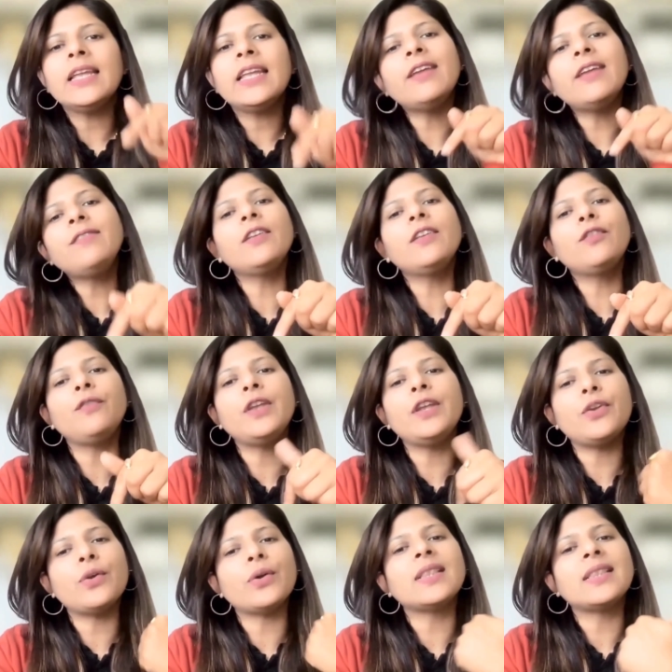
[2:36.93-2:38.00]
give this
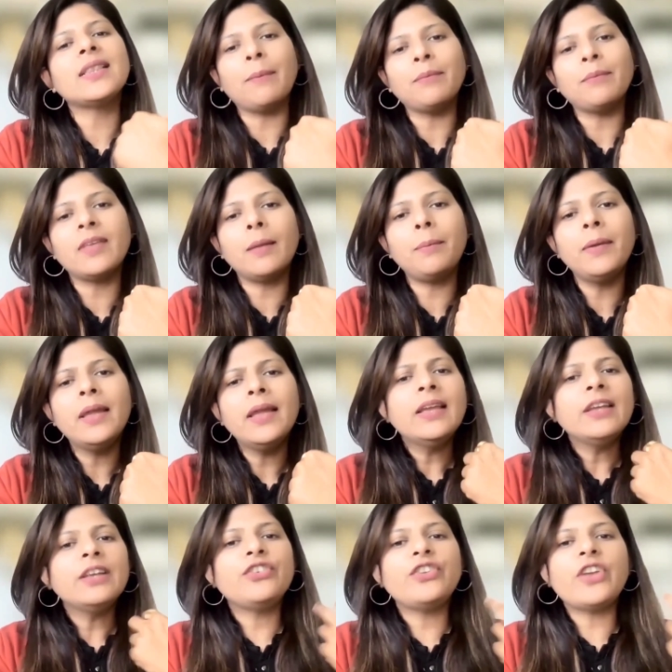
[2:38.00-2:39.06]
video a thumbs up,
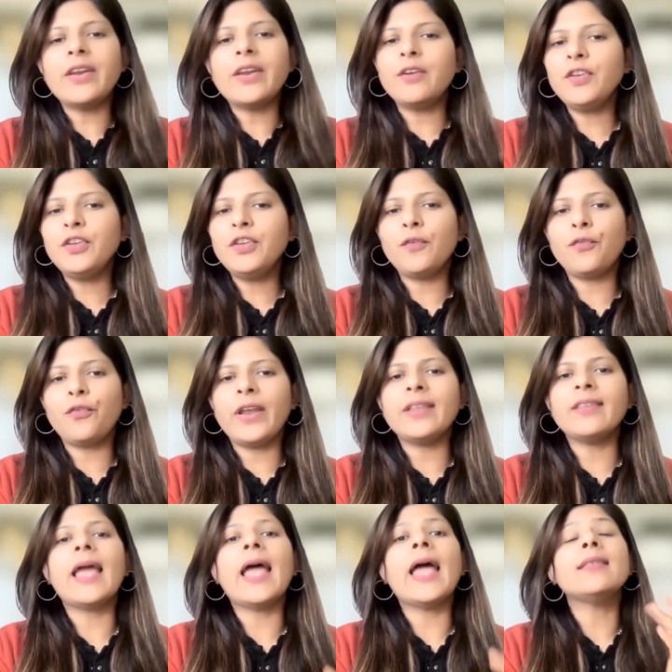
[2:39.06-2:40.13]
share it with your
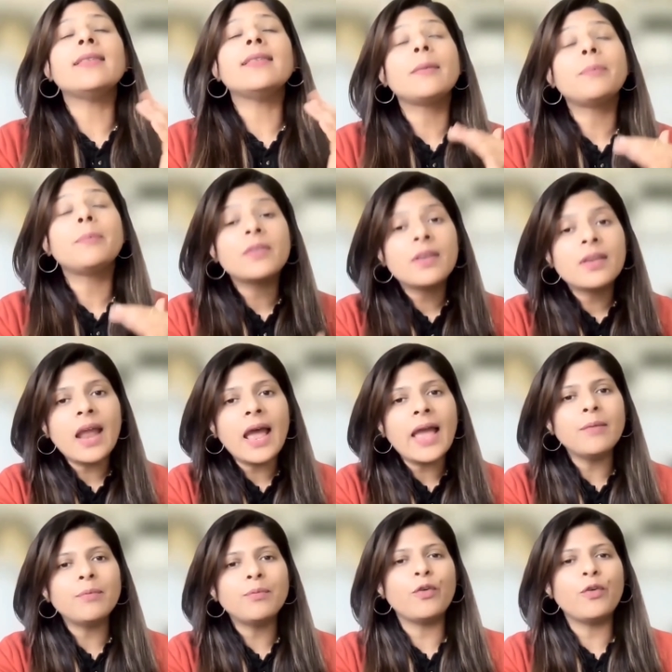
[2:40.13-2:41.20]
friends, and
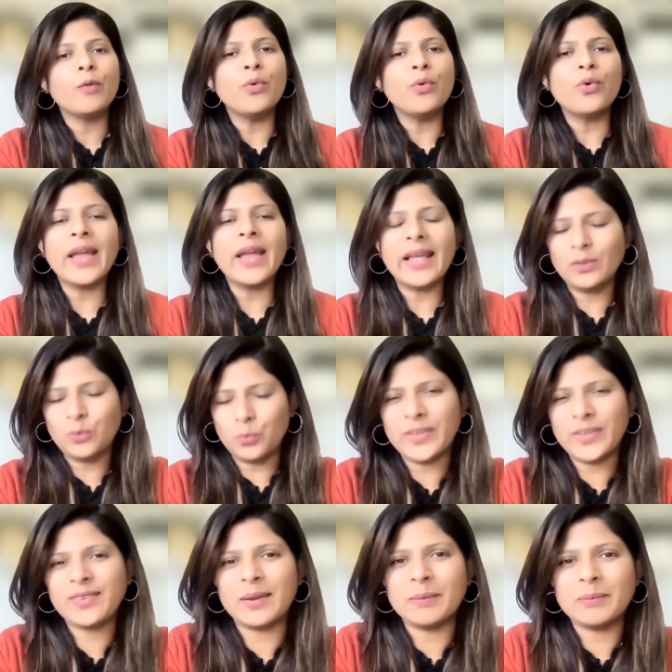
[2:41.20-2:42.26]
subscribe for more health
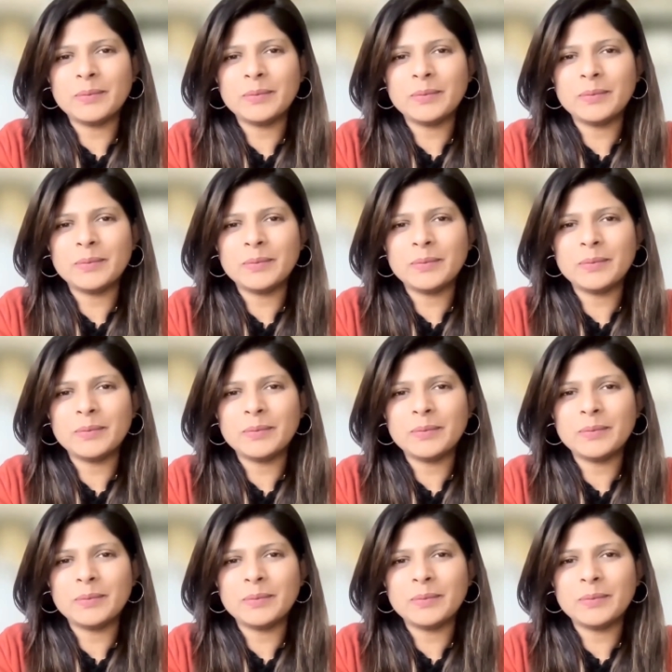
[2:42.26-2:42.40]
wisdom.